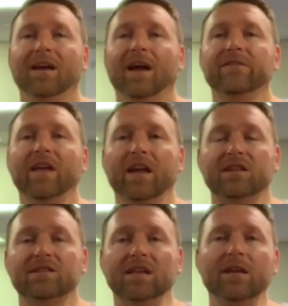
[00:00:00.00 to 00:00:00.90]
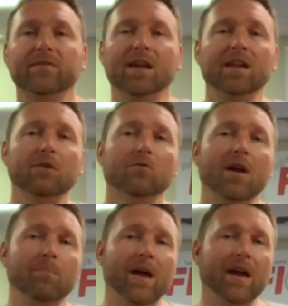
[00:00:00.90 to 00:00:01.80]
and then instead of getting
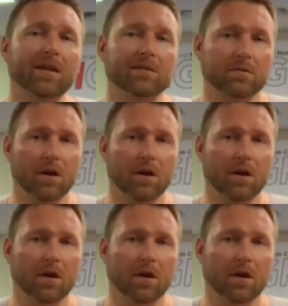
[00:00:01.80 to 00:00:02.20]
right back